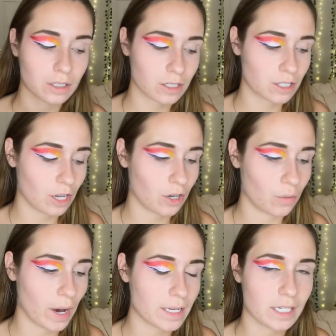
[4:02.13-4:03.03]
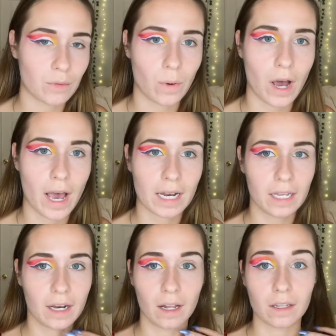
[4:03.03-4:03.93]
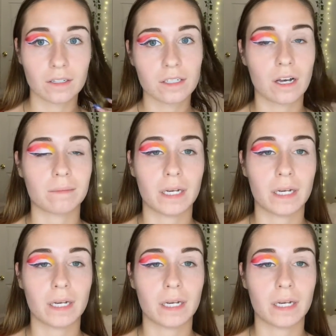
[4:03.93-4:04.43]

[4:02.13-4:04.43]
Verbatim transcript: So I didn't want any colors on